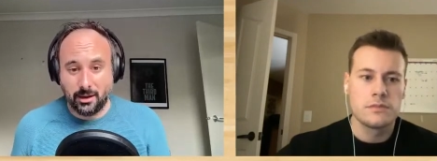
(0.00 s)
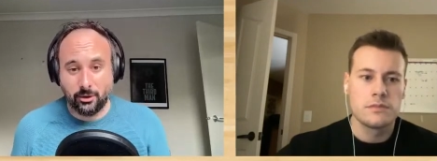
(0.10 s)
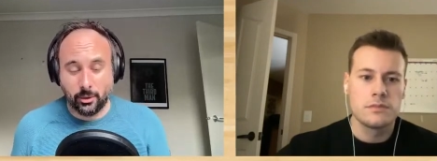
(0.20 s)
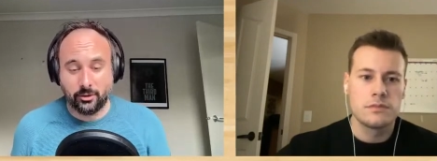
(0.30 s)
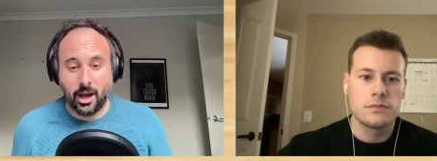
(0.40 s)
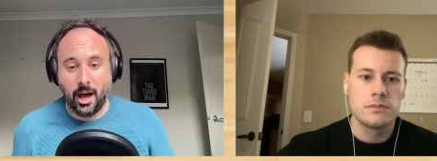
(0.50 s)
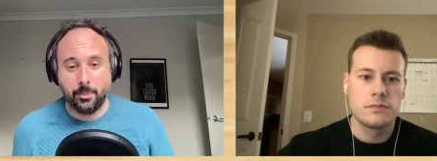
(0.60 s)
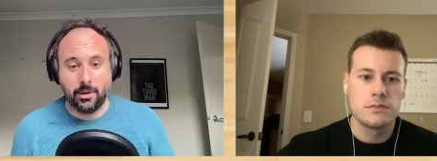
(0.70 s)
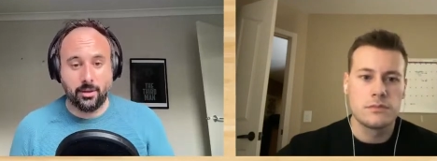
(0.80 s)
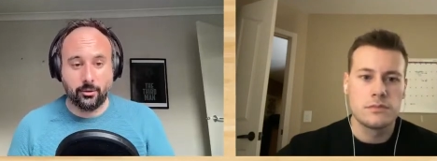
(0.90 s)
Speaker 1: into his
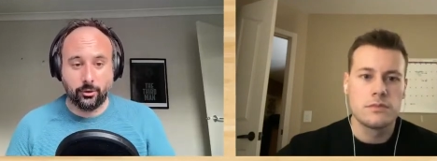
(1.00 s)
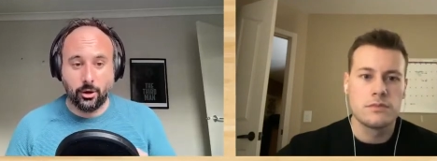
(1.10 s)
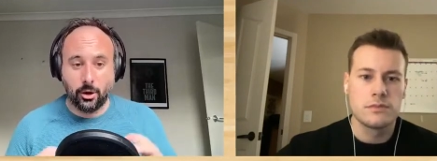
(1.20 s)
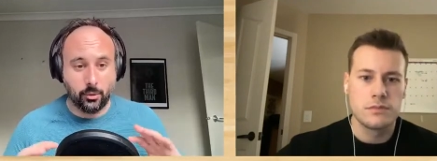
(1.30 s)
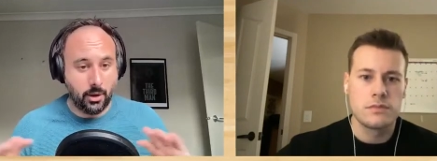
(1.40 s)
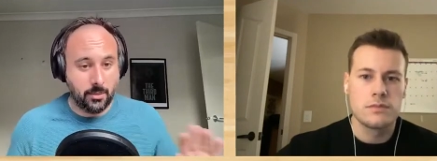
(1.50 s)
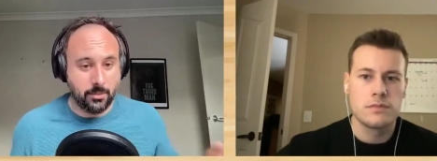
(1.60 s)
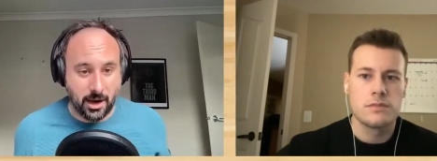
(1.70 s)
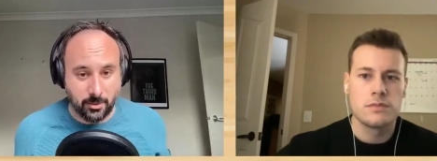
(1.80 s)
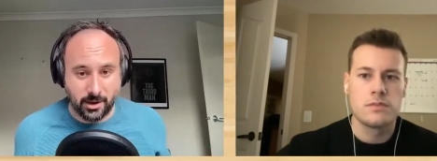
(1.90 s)
hop and there's no
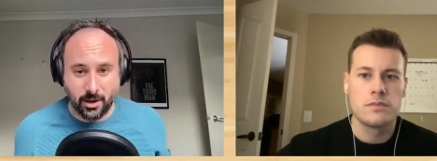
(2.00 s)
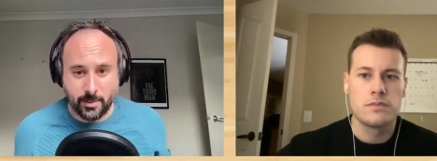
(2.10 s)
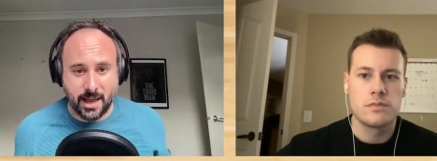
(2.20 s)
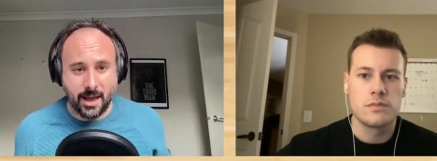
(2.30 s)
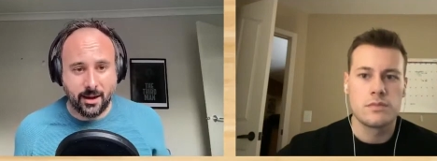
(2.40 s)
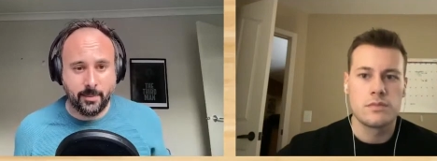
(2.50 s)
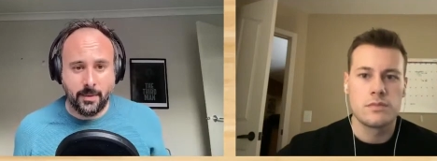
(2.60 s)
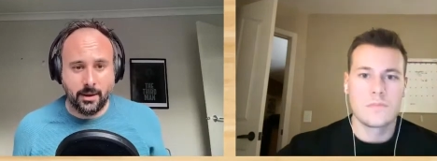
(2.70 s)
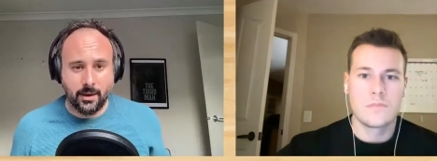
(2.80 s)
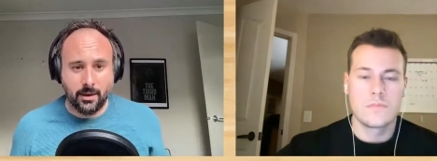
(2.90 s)
impediment coming at him,
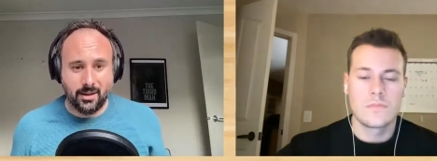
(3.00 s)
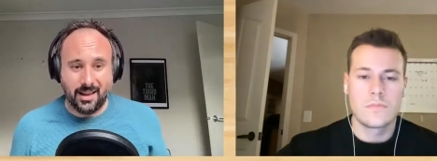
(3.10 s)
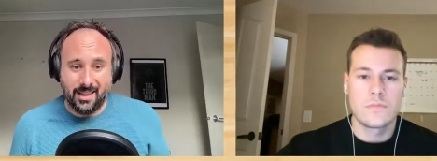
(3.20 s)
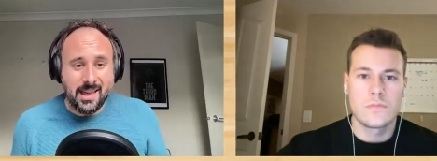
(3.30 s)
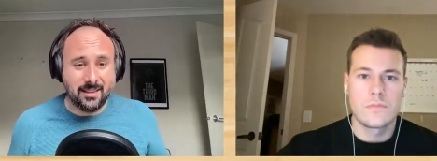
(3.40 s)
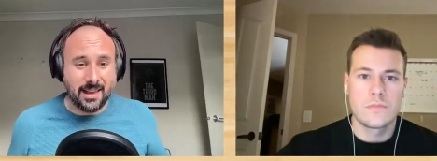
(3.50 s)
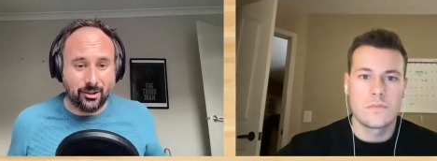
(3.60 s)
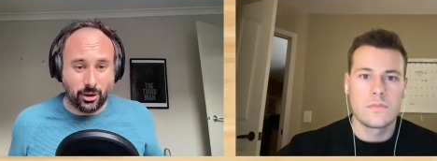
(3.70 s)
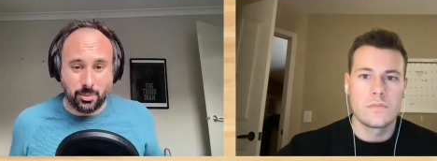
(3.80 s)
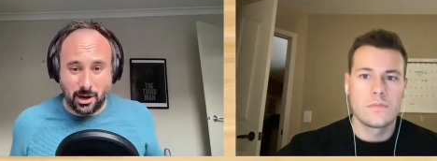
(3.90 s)
I think he's
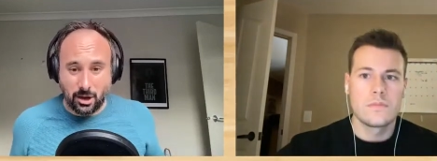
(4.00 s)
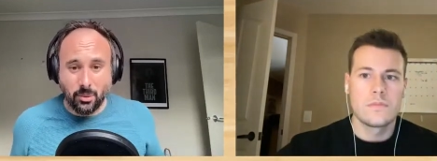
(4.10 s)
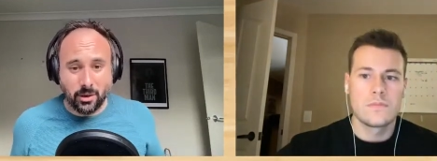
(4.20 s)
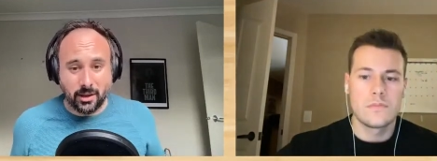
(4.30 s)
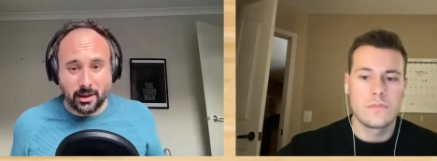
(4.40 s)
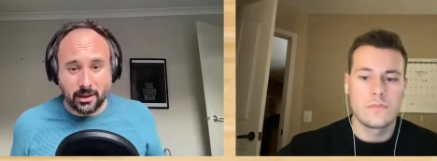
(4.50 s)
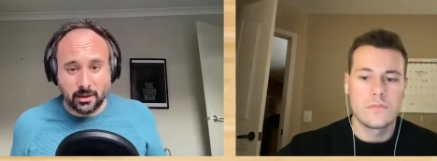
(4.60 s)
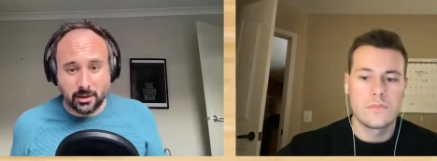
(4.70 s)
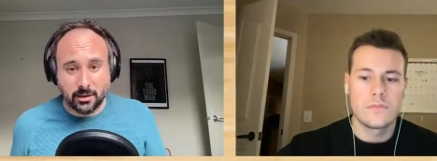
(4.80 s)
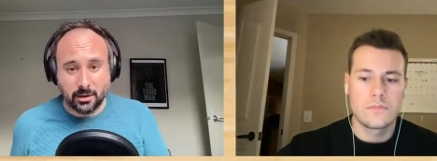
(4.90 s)
actually pretty good with it.
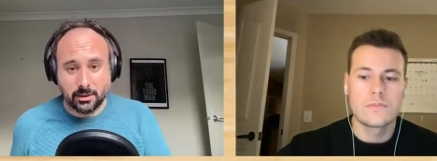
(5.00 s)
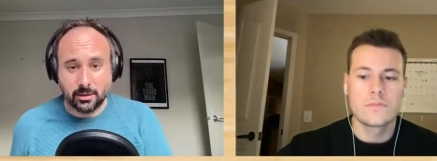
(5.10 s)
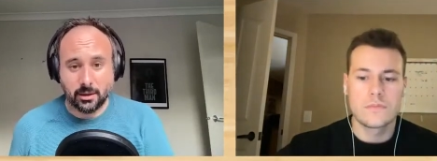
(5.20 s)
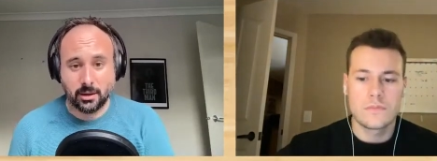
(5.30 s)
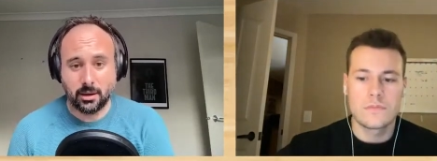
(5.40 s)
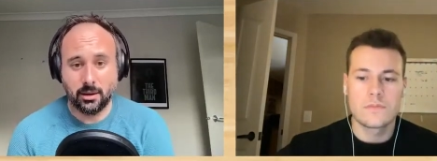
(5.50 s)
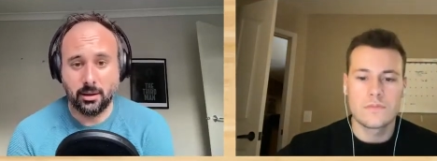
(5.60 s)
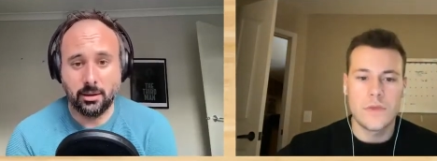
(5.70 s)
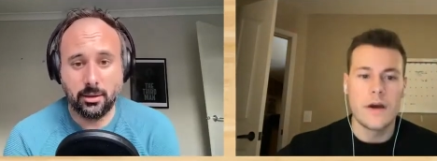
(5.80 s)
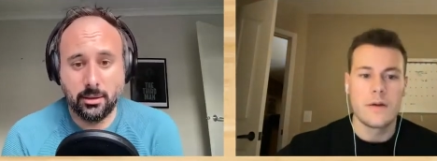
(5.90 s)

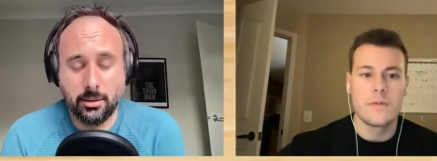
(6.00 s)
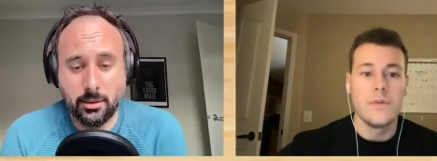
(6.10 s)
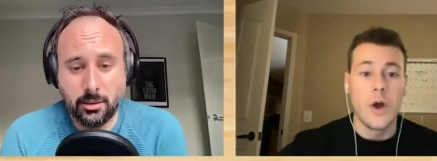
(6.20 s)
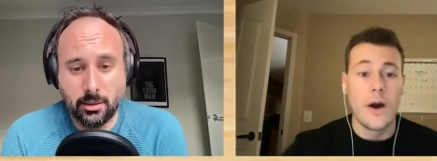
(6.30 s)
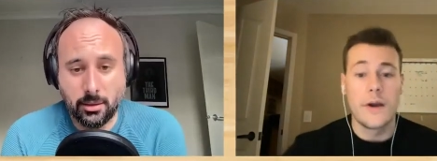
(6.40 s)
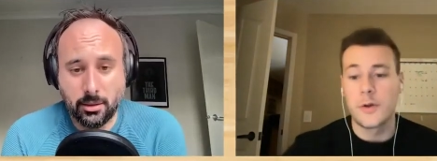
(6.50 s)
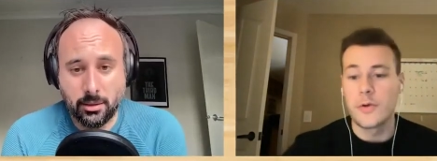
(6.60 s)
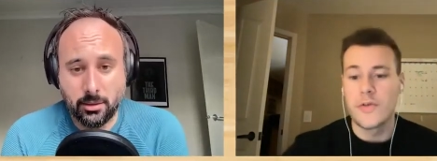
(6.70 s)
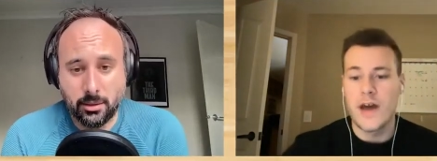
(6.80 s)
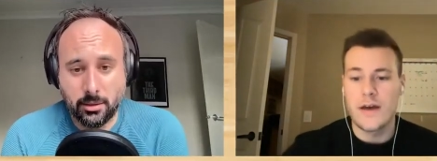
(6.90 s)
Speaker 2: Yeah, no, I'd
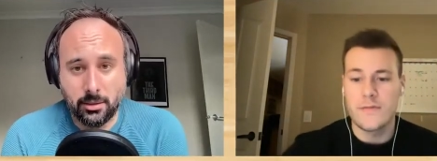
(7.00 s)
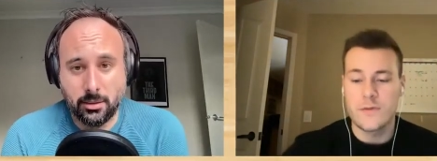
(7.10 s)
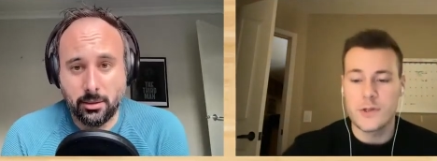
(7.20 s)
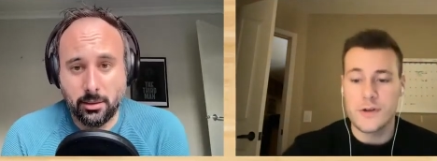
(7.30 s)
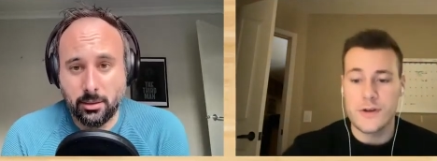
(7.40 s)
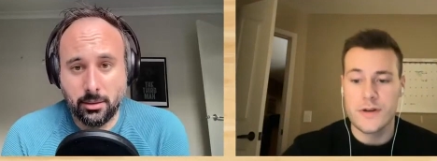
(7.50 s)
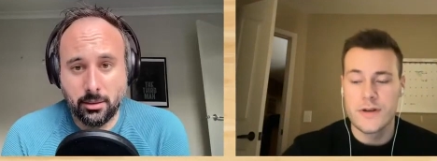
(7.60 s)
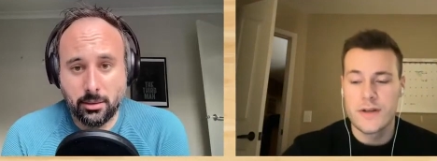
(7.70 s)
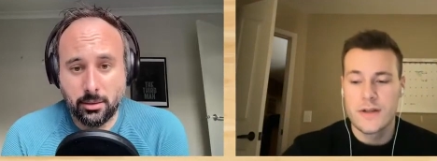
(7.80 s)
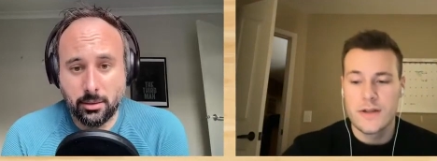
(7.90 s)
agree with that for sure.
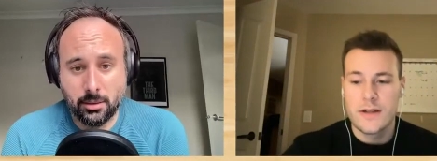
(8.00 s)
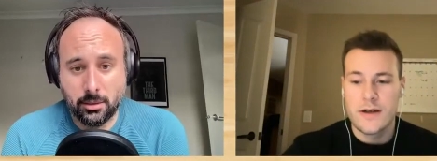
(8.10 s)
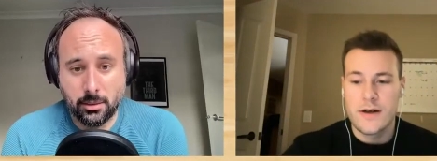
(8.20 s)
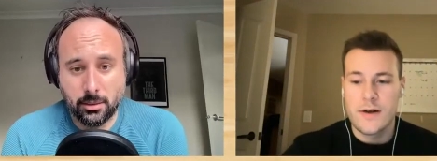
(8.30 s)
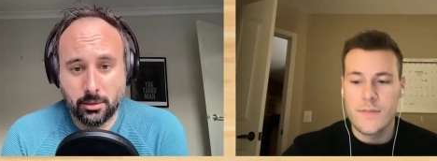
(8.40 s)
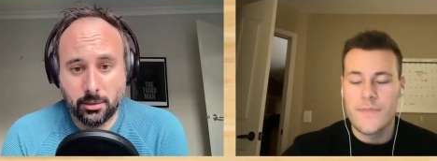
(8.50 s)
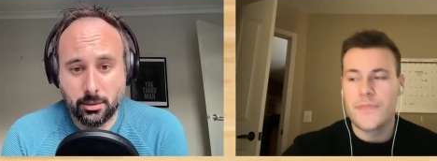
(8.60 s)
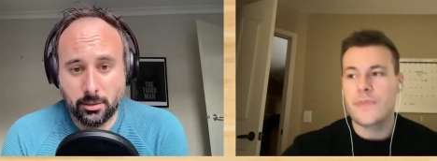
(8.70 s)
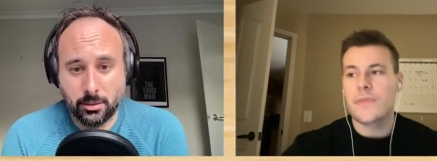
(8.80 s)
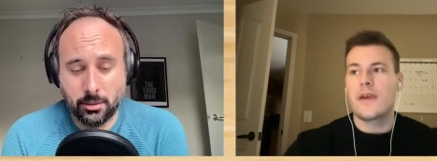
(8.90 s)
Um,
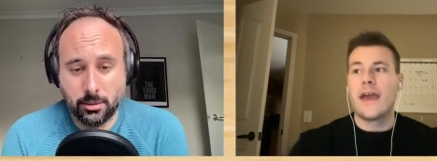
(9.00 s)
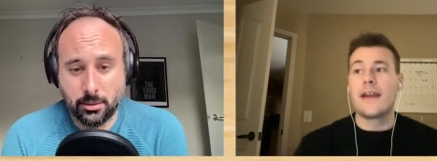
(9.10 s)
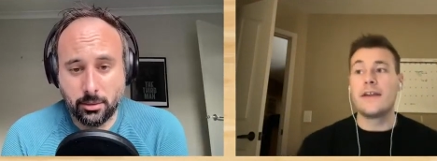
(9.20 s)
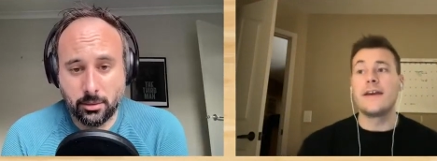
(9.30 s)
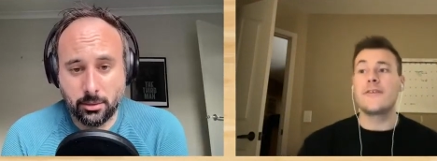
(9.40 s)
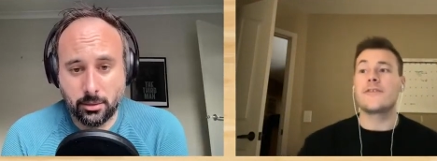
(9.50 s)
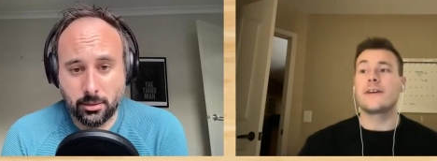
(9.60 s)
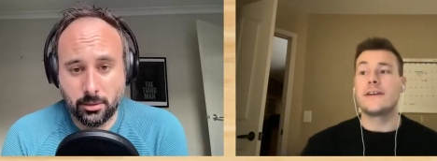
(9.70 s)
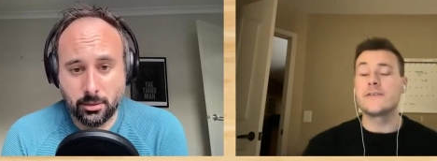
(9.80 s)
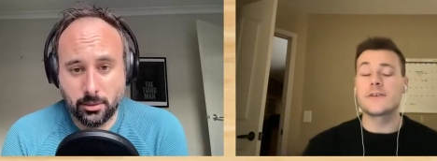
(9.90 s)
and he has
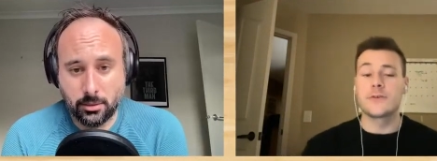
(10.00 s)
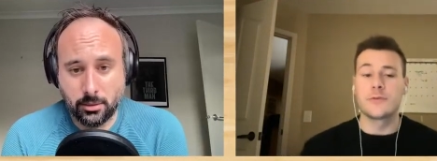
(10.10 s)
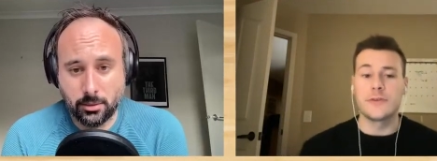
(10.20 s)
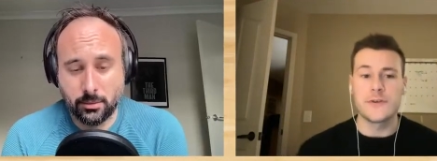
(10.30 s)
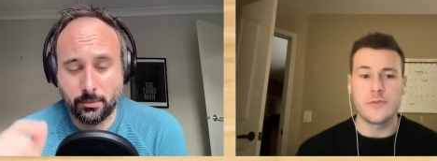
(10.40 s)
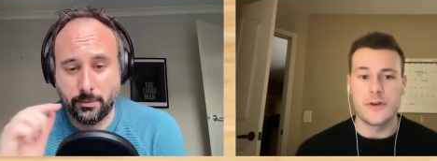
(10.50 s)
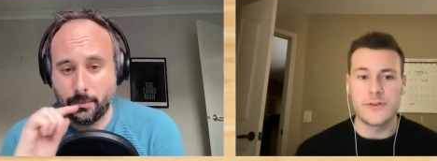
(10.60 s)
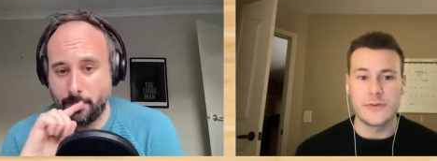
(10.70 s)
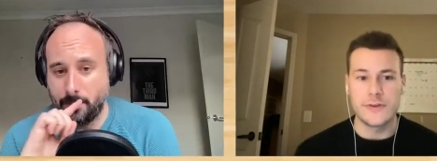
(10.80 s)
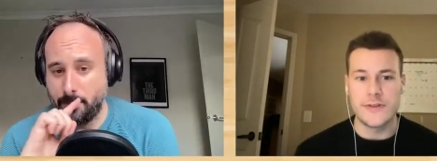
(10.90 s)
like he has a good release point
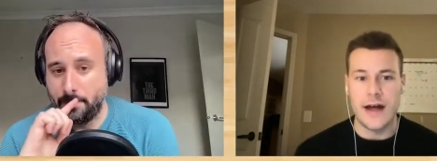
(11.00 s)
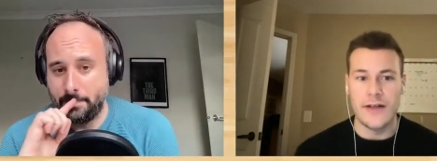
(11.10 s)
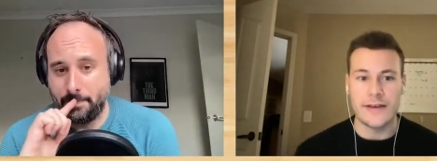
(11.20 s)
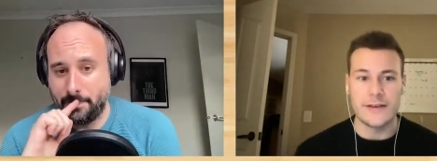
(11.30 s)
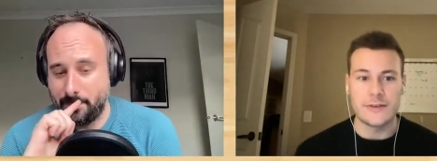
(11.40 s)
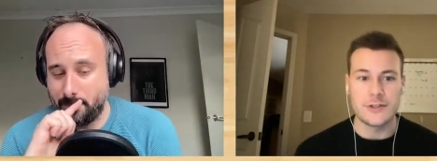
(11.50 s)
too. It's not like he's